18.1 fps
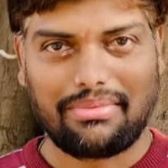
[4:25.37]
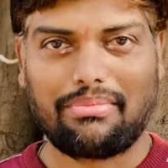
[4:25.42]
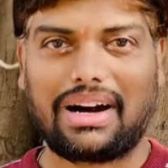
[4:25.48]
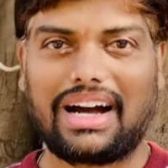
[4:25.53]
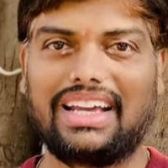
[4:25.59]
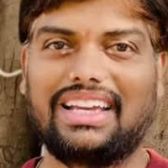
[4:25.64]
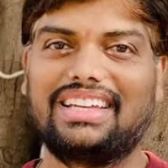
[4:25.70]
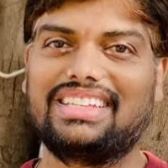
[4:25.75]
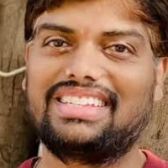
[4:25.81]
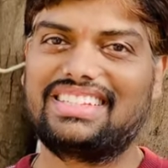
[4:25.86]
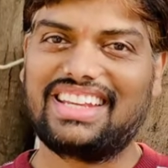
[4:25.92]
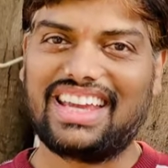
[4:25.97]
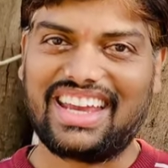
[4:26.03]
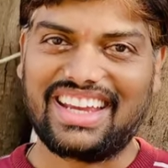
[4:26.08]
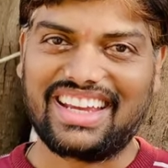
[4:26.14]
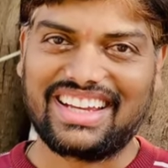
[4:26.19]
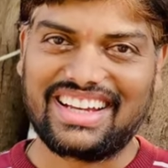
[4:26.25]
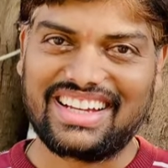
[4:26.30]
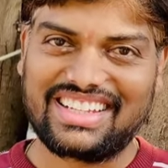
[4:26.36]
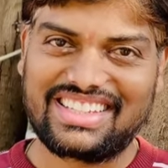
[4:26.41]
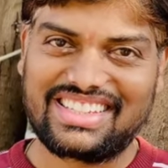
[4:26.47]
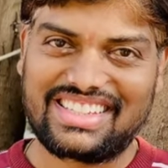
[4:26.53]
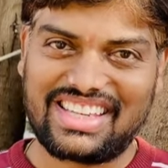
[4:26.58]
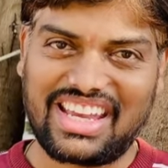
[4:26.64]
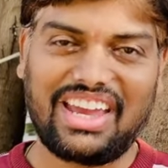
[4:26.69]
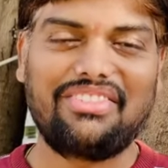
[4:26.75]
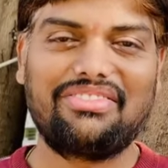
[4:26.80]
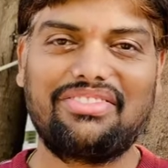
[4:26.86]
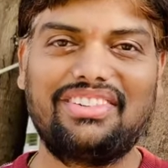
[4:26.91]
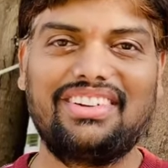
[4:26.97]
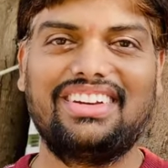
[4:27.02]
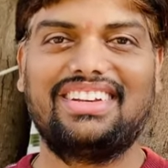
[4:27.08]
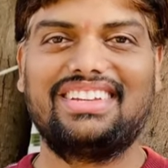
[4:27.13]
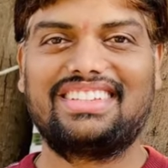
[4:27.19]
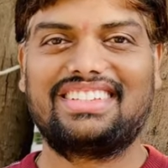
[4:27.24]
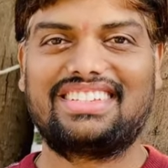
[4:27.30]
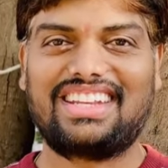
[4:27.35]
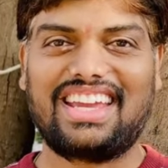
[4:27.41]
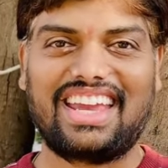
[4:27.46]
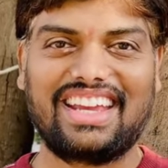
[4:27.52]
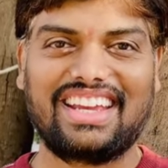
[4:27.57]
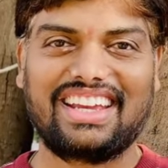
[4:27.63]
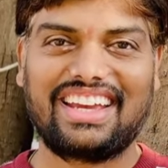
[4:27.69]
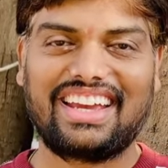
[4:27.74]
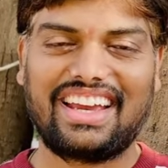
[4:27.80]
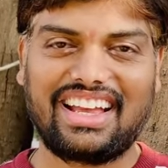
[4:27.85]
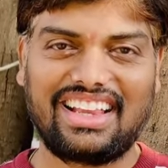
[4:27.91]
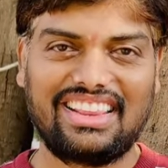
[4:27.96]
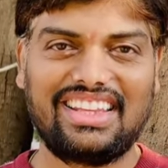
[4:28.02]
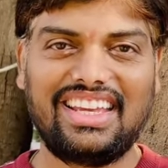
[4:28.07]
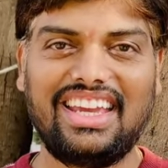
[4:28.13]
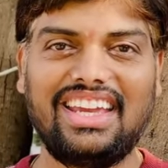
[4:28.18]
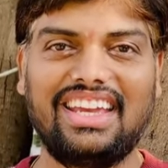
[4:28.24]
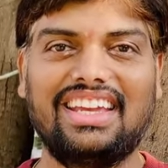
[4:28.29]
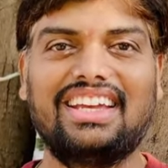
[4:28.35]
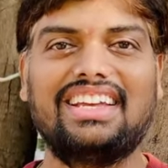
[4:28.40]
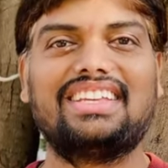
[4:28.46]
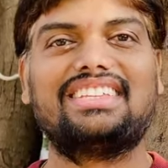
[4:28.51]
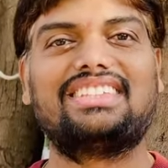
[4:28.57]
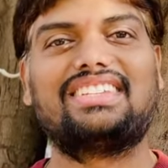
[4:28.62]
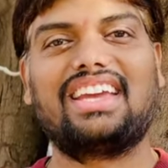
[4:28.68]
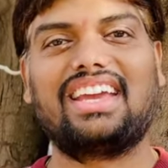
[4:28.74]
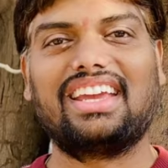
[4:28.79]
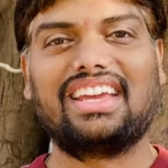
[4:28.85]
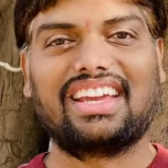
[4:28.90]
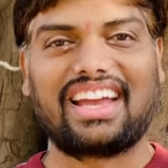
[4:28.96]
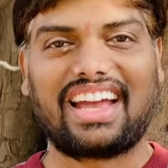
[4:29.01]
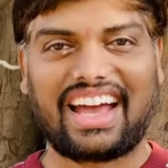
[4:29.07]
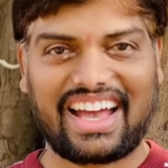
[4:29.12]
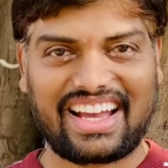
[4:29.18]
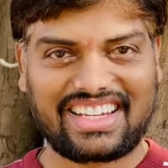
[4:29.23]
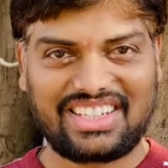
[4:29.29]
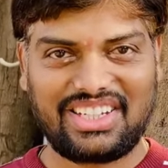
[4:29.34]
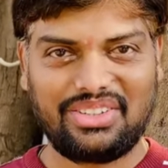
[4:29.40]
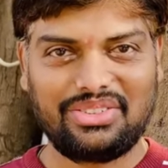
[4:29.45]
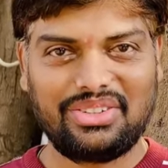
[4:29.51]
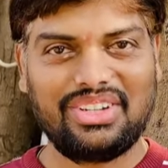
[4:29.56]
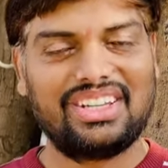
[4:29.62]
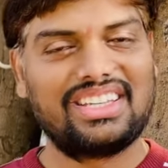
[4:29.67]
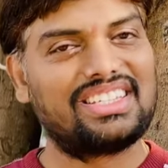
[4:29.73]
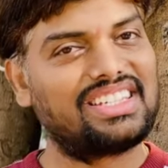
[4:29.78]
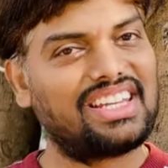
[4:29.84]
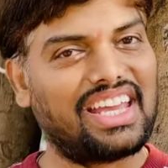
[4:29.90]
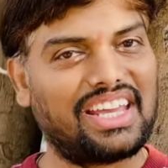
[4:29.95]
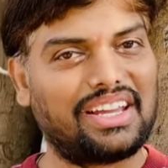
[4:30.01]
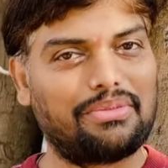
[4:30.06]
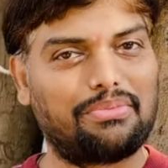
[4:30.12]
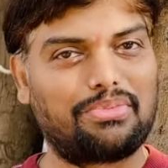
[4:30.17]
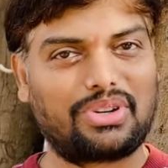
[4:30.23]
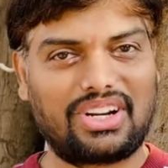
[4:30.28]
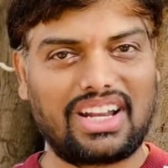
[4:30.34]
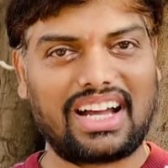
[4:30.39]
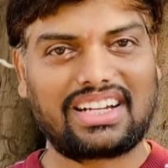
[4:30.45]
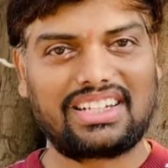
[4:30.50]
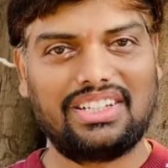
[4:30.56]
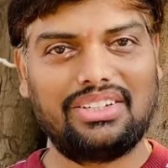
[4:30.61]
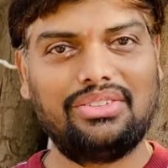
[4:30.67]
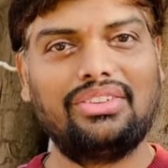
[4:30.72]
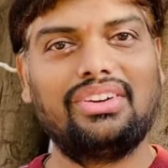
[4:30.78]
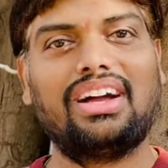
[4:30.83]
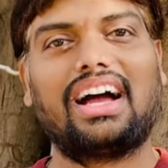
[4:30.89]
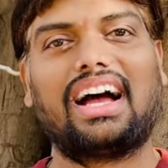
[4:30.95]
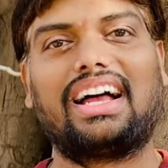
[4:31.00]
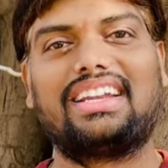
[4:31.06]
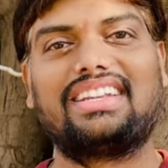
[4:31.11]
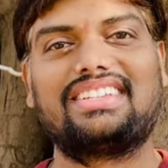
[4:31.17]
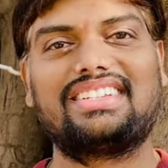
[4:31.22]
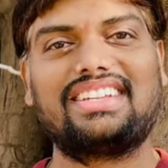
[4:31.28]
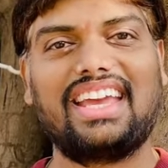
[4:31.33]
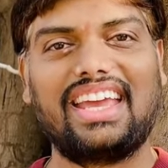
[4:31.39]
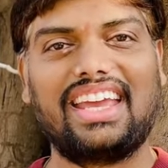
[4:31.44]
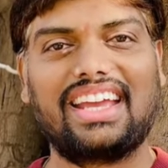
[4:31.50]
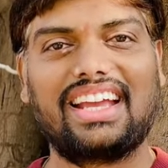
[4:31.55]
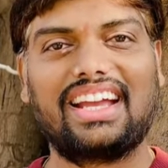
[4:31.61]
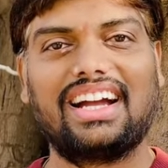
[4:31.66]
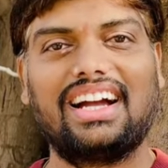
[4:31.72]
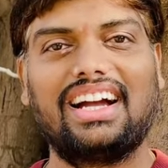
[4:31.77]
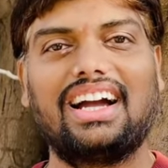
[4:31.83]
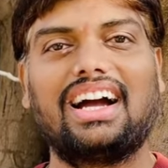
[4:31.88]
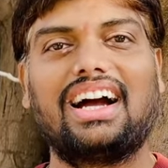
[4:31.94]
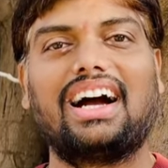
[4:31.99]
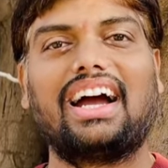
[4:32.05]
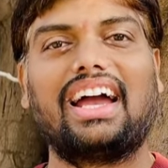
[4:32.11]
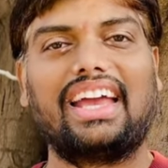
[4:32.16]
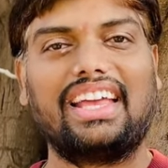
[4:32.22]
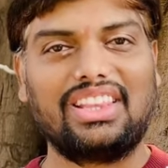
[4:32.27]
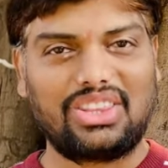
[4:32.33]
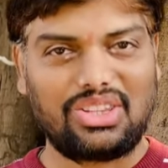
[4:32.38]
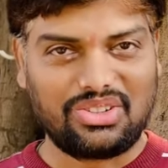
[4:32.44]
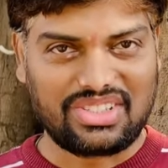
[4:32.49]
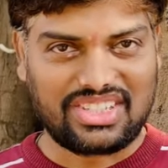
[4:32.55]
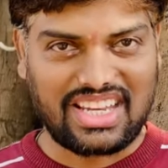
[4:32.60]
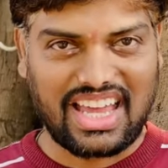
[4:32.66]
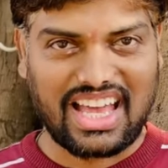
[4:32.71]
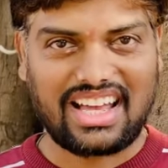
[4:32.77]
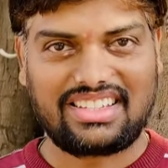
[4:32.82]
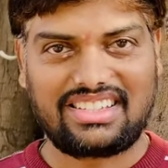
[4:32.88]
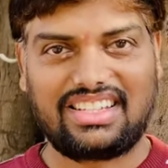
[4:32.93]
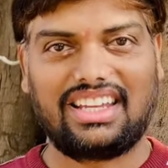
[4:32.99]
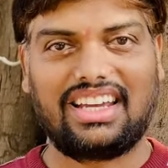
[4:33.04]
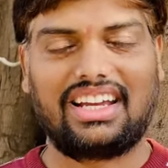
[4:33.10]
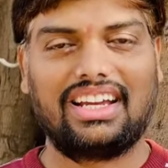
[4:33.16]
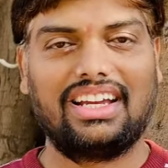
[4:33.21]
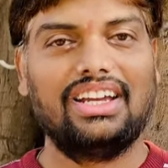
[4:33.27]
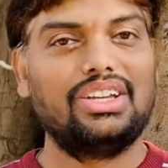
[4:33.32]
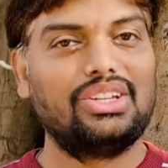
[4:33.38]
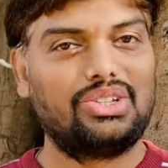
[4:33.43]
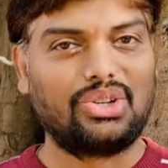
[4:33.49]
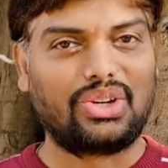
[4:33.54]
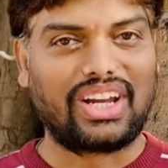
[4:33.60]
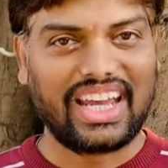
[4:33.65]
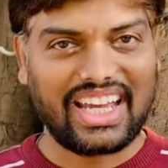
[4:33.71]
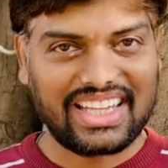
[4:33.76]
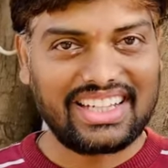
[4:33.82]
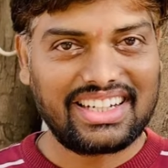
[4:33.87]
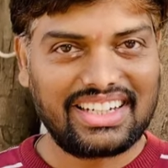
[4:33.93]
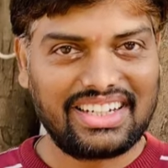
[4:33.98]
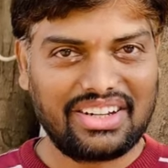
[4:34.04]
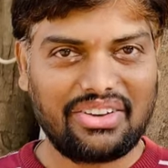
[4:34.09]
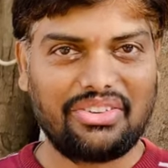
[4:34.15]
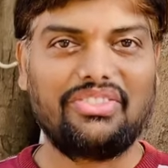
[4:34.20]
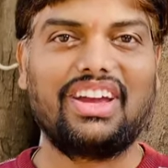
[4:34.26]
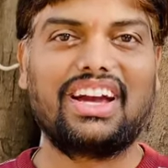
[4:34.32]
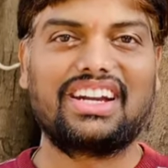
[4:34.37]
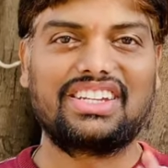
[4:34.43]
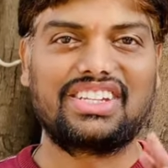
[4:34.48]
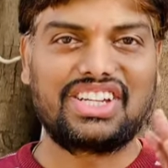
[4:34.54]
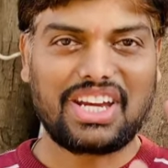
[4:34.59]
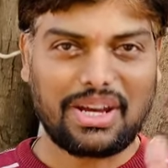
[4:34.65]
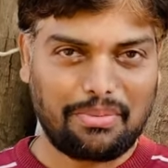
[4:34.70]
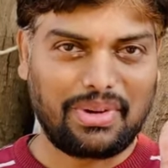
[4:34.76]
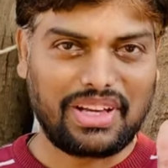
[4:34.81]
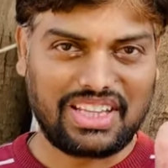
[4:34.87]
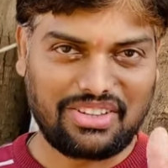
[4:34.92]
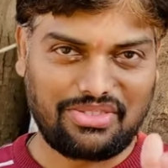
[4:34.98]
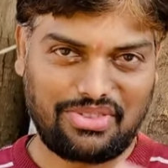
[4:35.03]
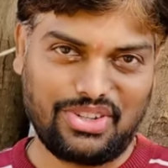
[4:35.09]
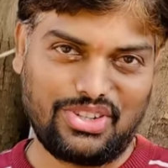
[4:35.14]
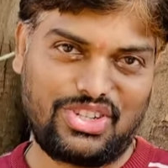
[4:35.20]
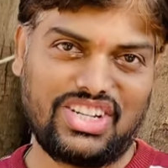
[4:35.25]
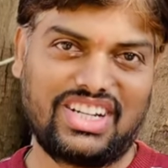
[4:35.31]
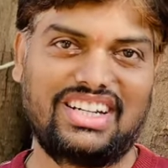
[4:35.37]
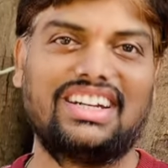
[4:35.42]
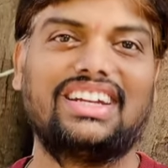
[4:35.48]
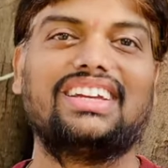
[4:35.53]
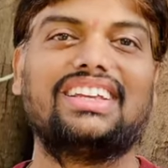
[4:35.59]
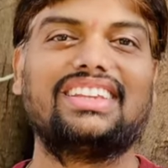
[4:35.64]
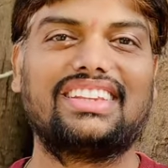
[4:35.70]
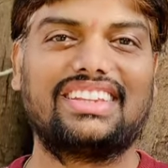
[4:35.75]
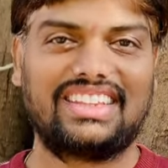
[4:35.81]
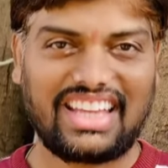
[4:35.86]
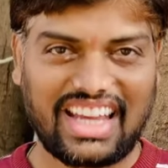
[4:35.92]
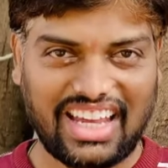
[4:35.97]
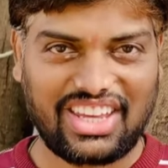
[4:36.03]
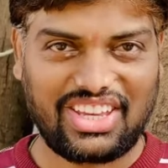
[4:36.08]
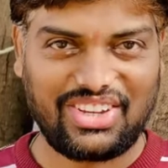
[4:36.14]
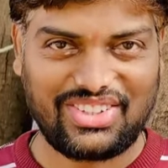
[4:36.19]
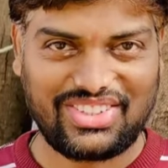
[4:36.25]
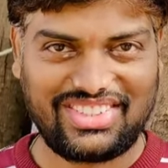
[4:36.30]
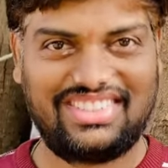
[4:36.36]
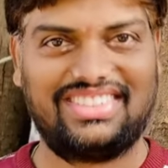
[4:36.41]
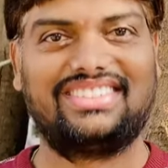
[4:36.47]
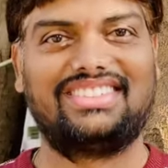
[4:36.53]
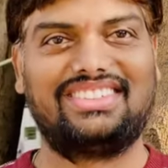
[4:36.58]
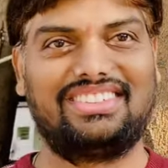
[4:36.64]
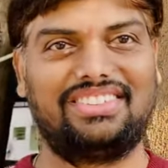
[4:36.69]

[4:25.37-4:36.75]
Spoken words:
by staying safe, staying healthy, staying active, staying productive, and staying enthusiastic. Together, we are shaping the future. Thank you.